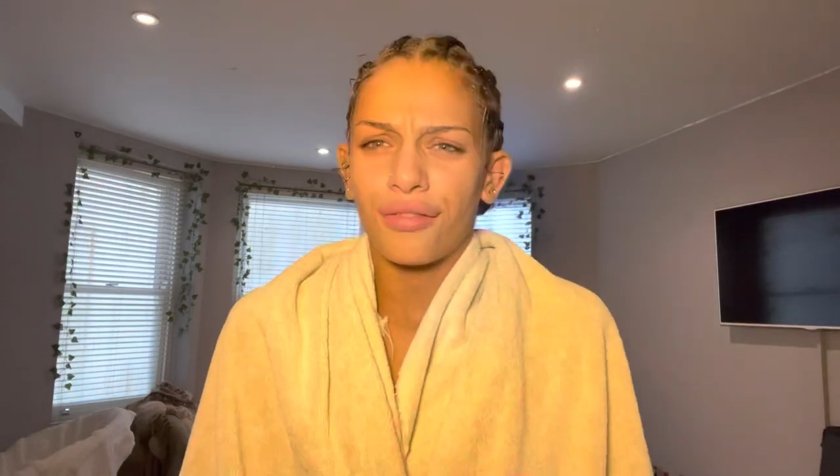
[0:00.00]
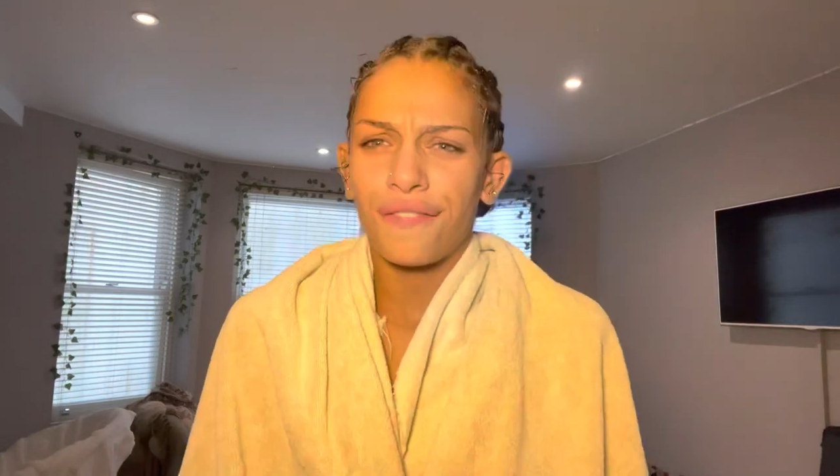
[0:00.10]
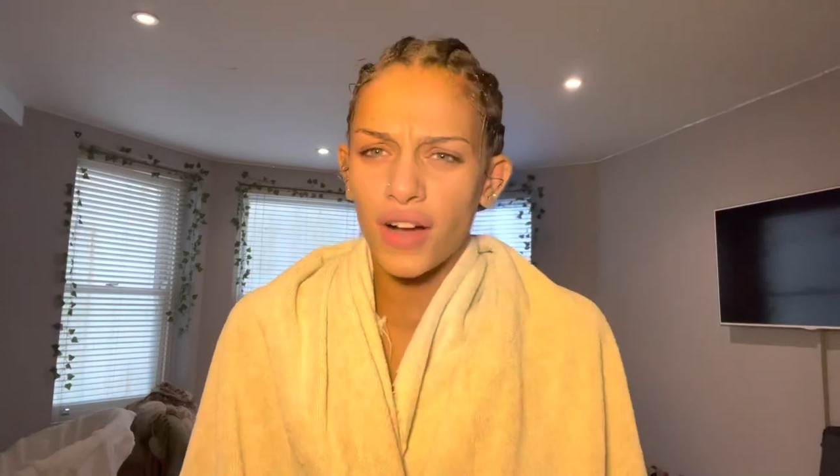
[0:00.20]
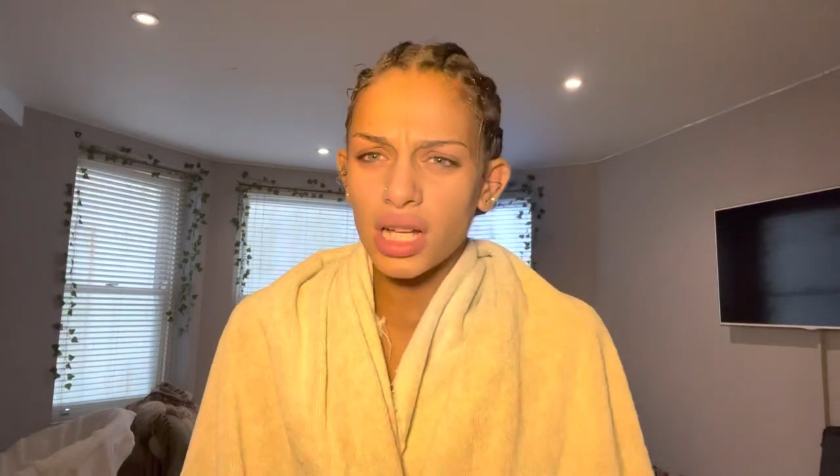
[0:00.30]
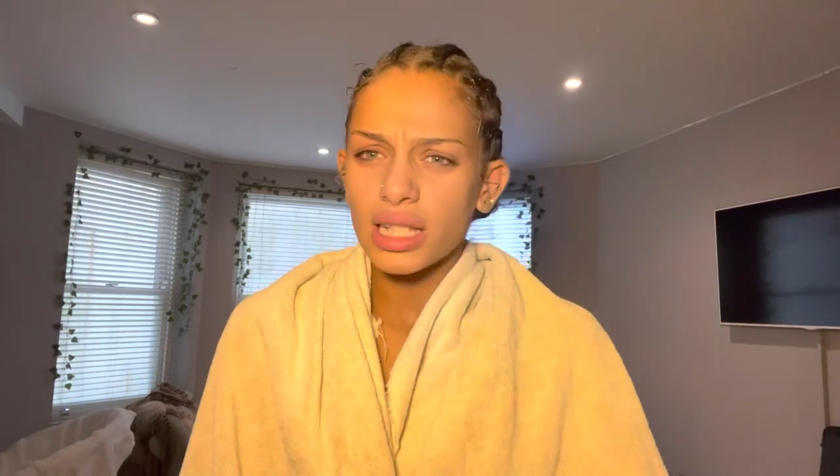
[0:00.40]

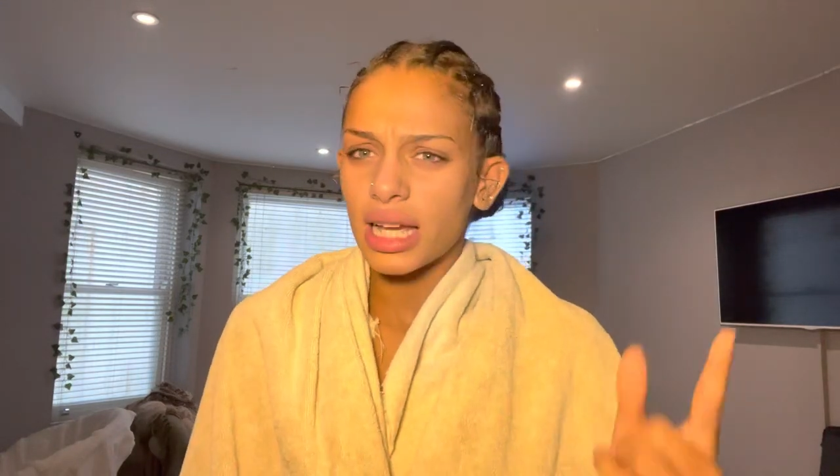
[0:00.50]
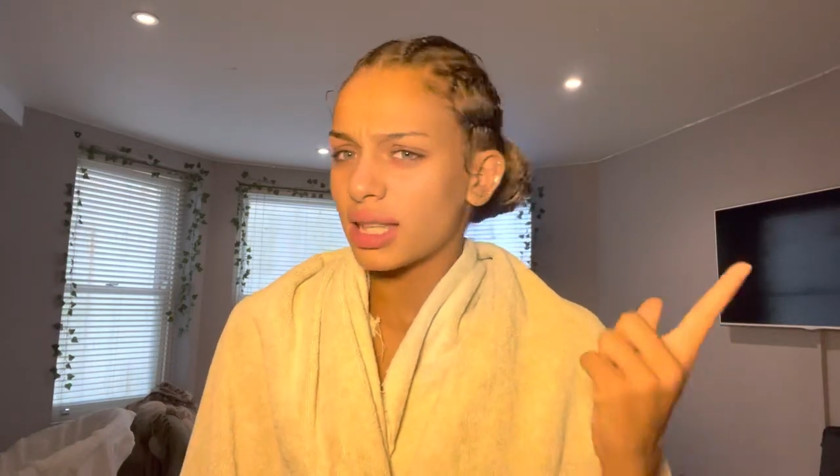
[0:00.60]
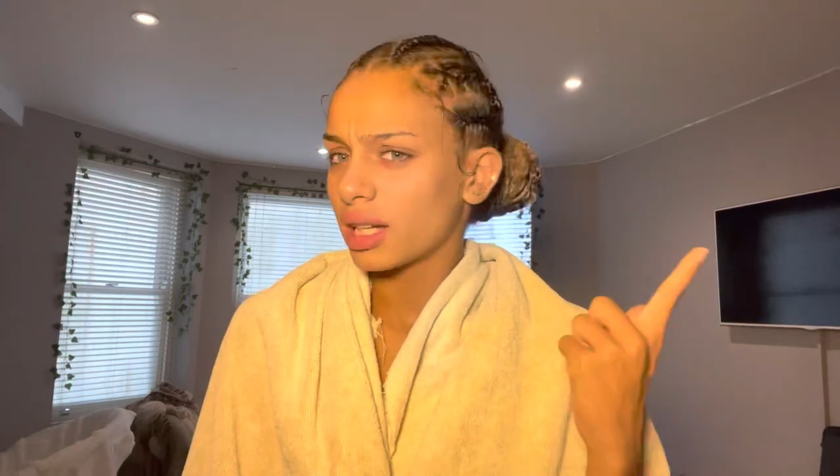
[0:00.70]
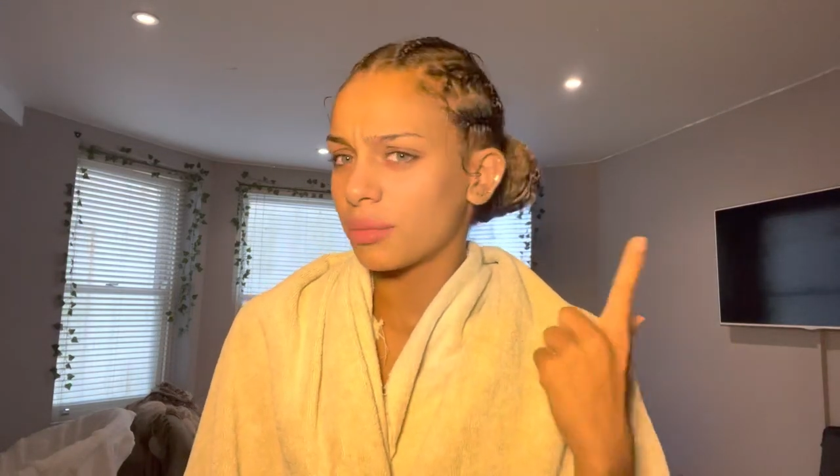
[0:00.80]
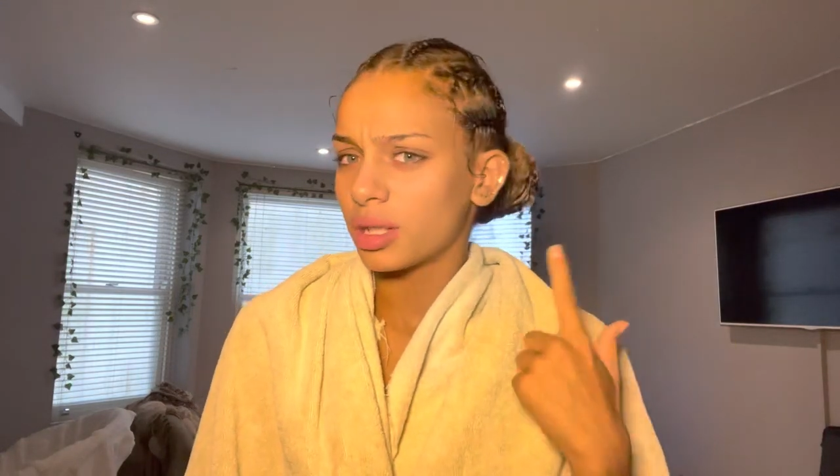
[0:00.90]
First, I
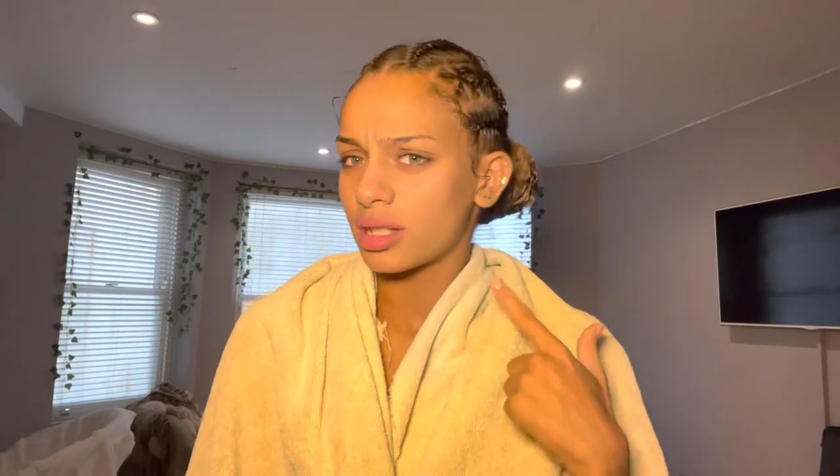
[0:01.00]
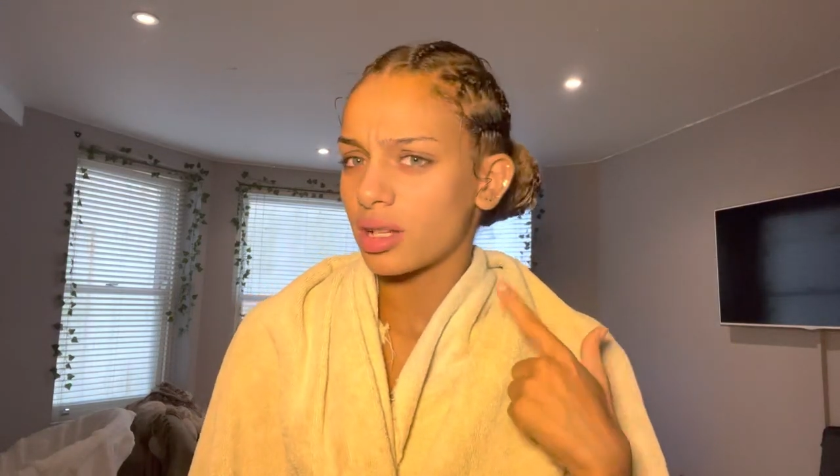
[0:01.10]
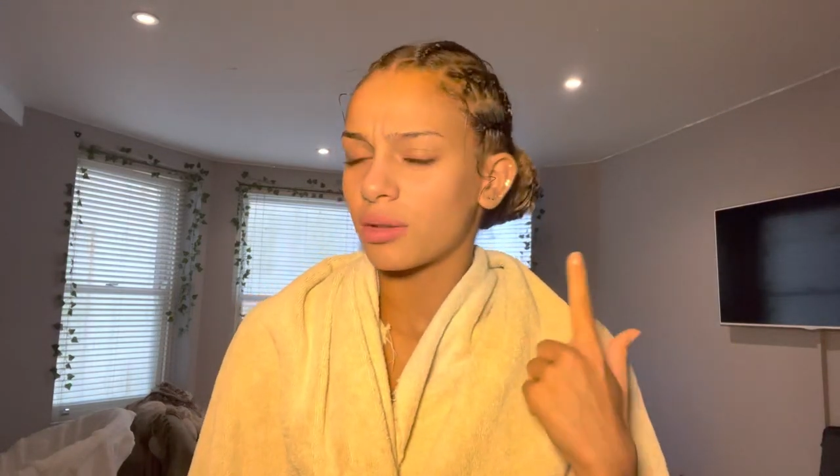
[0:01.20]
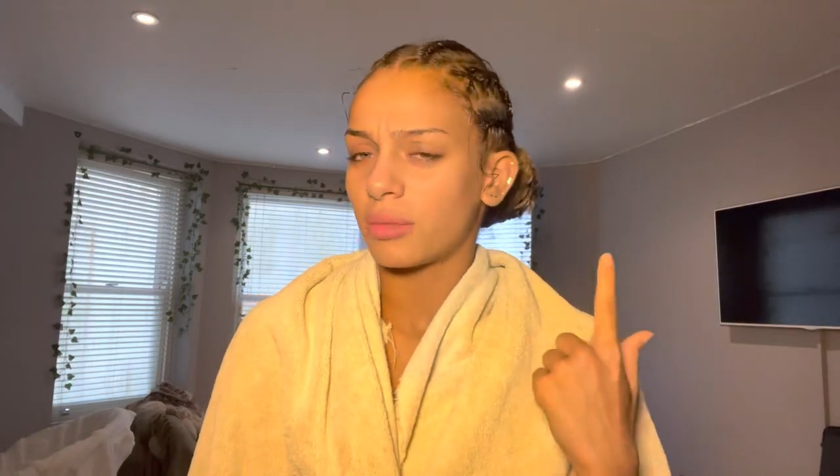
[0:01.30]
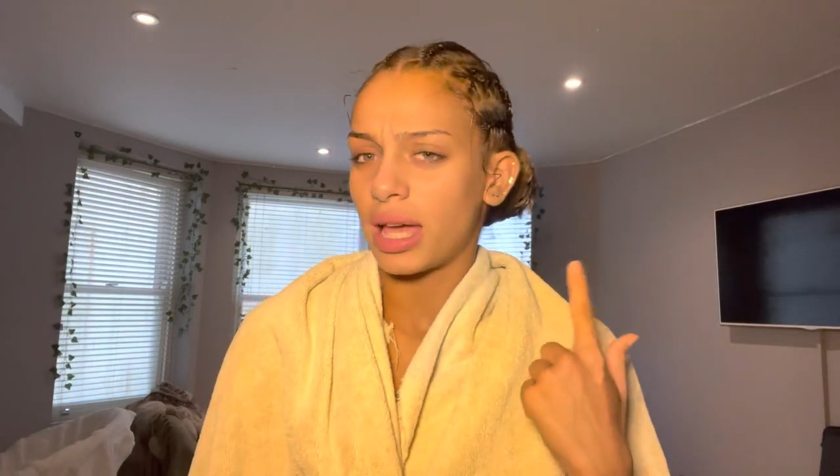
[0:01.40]
think I'm gonna
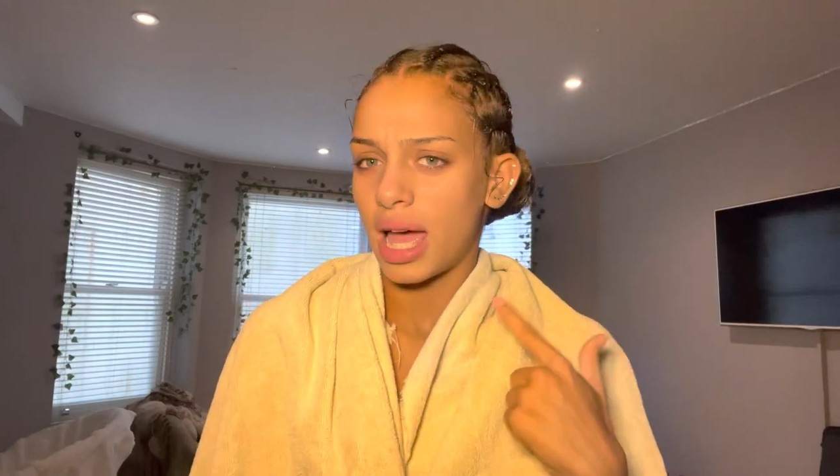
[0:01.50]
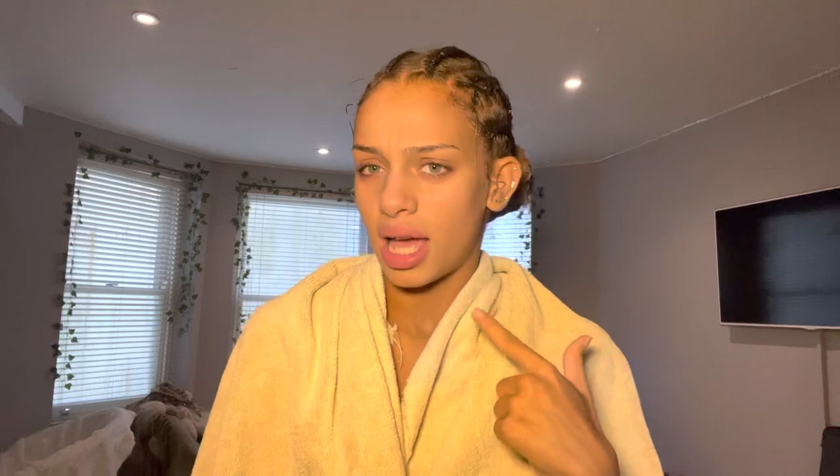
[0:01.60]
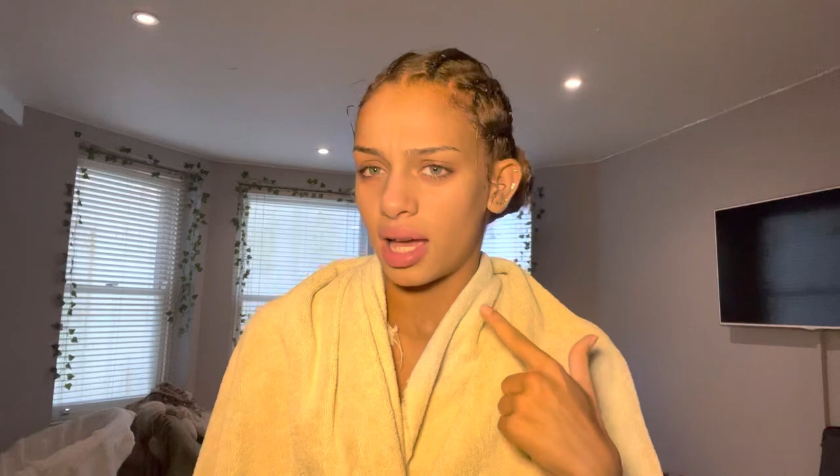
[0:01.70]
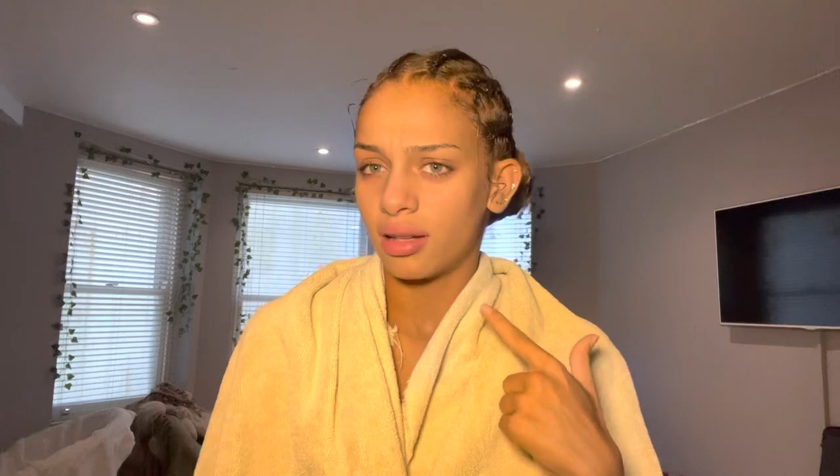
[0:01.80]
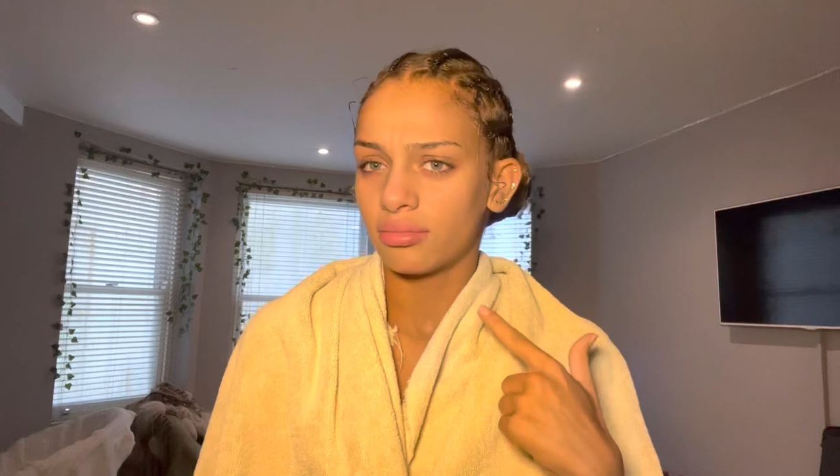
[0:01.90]
start with my
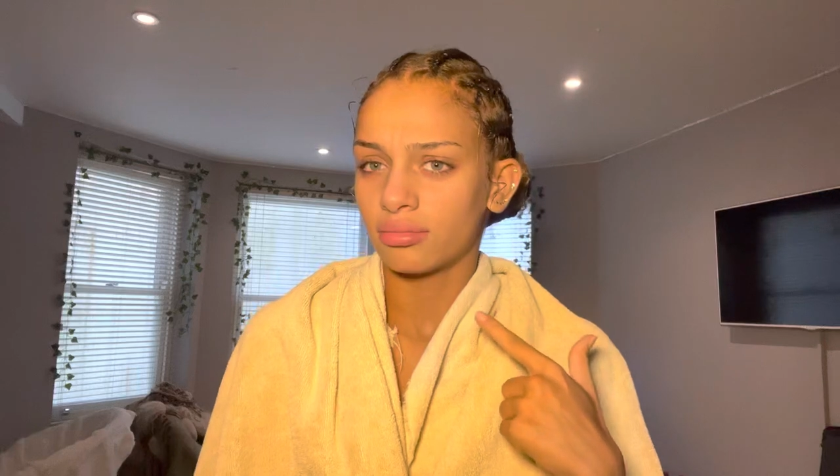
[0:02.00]
hair